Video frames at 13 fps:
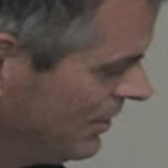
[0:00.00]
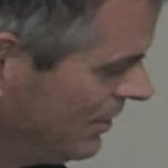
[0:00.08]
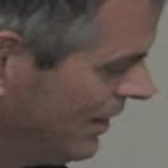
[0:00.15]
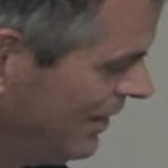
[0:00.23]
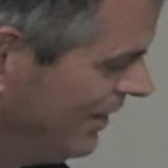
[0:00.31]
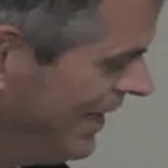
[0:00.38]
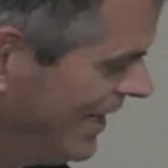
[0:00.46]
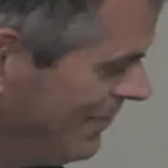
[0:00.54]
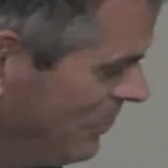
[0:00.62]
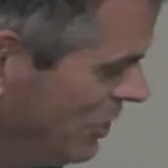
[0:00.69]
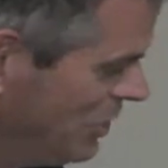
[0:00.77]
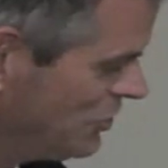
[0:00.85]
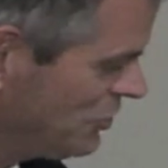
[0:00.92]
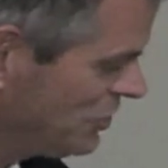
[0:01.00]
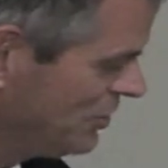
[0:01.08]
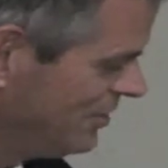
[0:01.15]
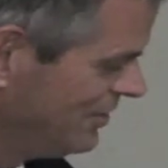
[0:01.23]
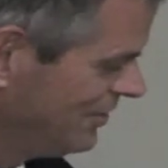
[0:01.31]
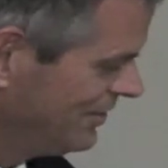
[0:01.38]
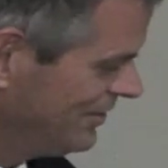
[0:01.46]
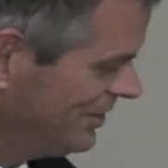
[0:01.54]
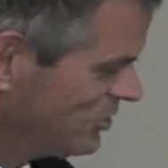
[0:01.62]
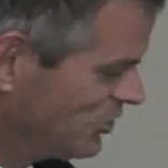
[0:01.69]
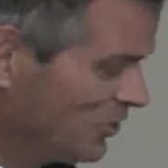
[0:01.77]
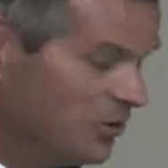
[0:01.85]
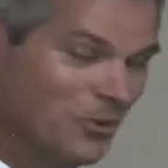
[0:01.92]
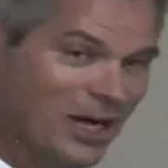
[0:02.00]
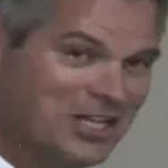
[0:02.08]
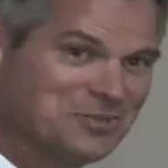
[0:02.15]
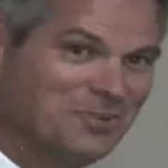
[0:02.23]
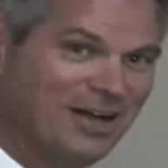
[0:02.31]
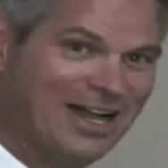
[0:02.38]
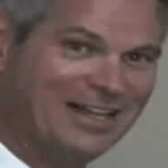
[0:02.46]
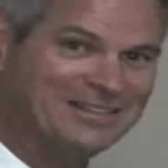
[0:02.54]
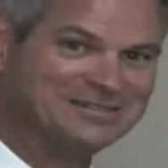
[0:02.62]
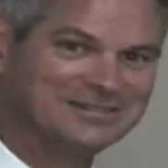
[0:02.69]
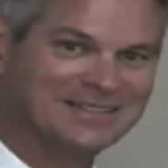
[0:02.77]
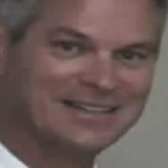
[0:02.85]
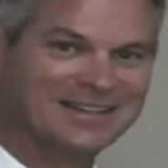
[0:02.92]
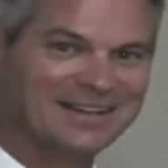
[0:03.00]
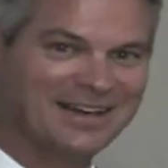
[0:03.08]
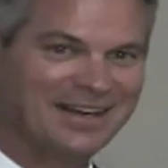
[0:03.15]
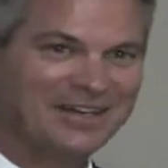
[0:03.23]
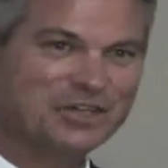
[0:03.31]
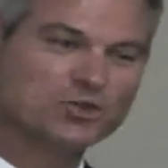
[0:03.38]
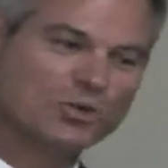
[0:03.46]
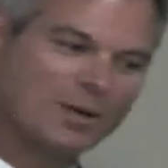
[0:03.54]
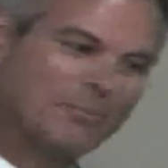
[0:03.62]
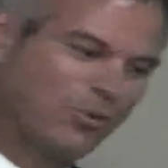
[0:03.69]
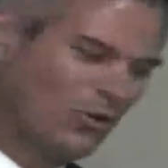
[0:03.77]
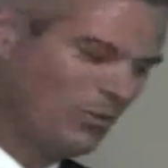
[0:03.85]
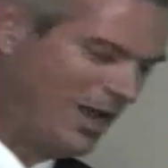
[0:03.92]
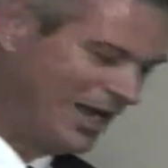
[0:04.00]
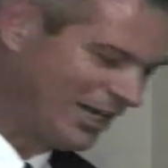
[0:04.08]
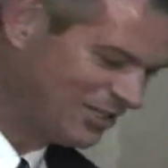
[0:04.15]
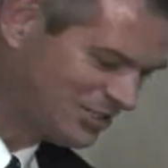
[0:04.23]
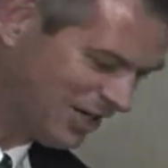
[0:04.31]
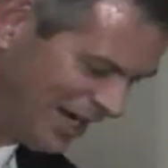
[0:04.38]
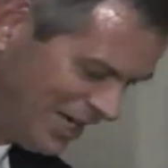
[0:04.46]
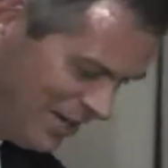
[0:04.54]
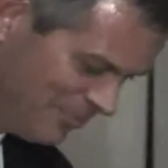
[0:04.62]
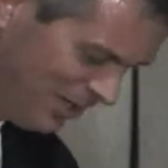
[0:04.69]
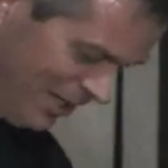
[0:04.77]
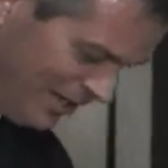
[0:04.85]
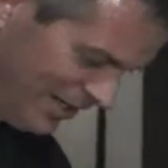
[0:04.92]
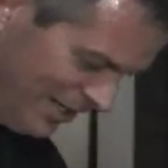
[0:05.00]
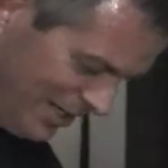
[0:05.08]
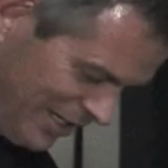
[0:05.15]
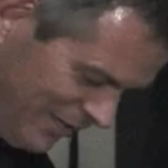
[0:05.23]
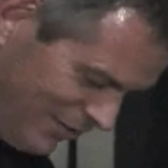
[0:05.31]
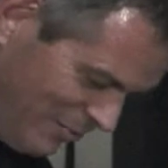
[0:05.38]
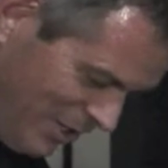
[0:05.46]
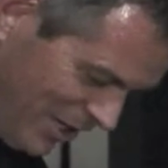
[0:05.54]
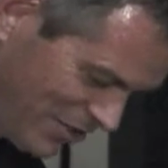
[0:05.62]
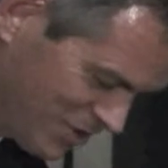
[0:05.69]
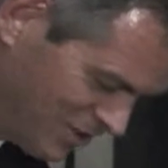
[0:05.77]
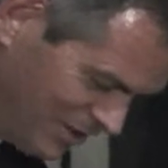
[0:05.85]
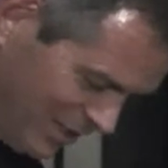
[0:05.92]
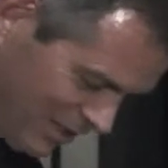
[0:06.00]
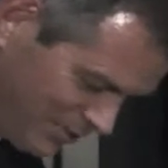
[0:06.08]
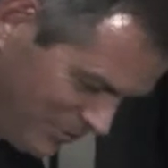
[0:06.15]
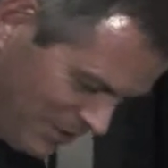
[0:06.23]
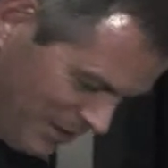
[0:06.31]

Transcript: and that means that you're in the right spot. Uh, you just want to pull back a tiny bit and give the medicine there.